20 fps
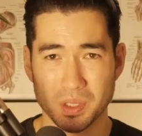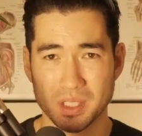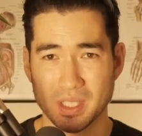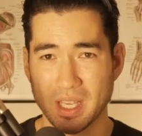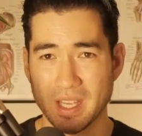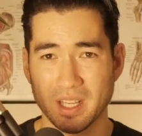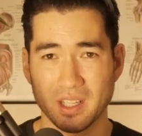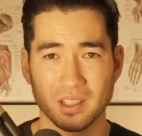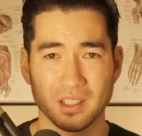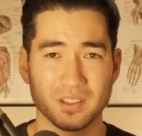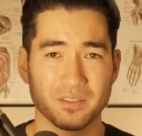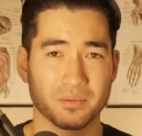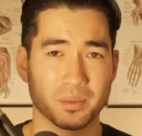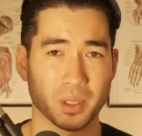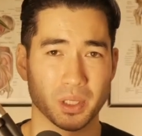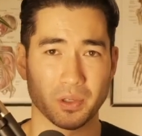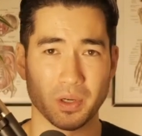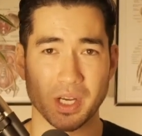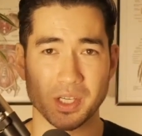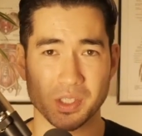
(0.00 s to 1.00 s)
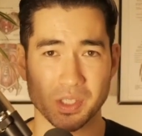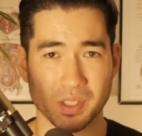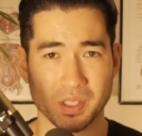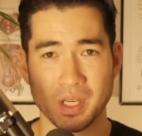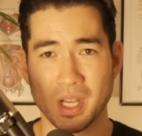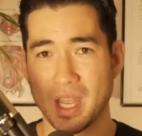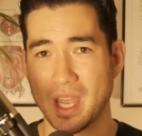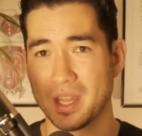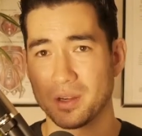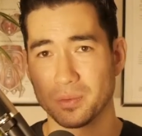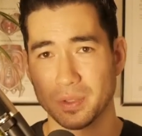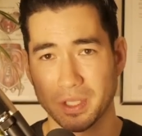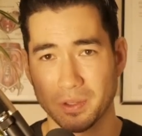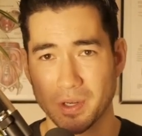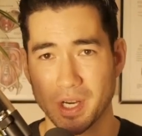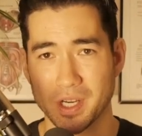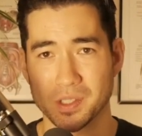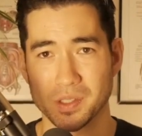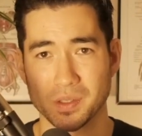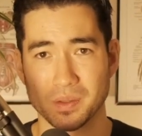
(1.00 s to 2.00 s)
cycle of progression and
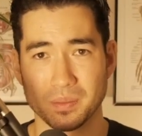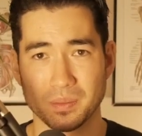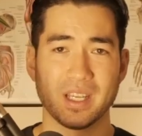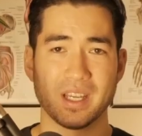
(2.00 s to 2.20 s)
regression.